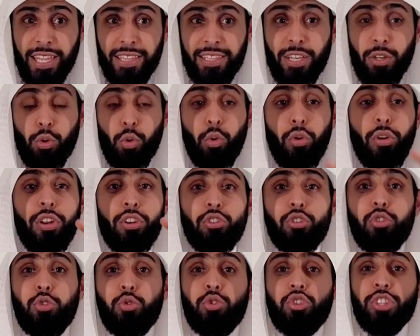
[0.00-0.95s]
That
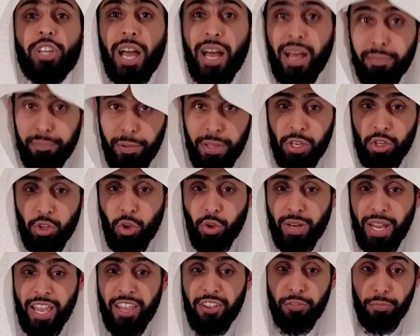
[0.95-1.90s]
couldn't you sharpen your
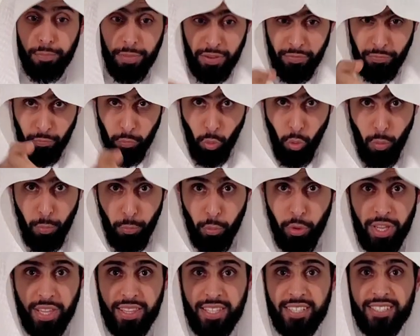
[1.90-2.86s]
knife before
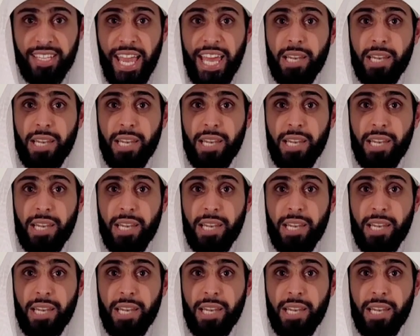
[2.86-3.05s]
putting this